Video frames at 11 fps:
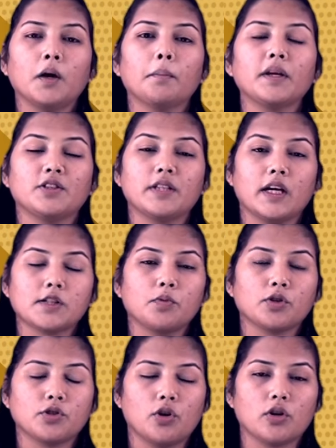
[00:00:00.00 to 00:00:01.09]
But your
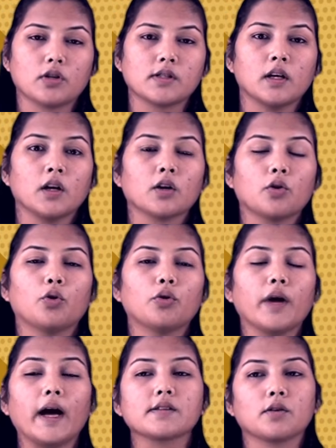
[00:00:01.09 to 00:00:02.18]
textbook talks
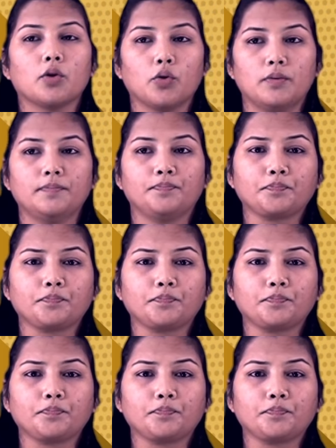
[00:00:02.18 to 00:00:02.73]
core as a whole.